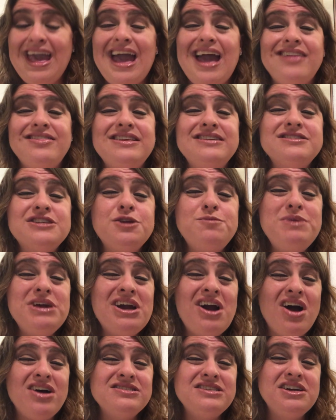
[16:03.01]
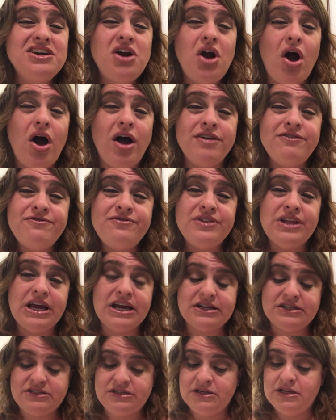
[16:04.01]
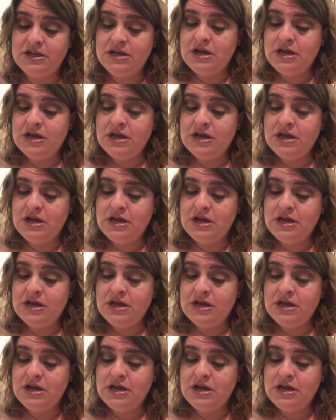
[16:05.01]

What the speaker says: And this could be causing conflict,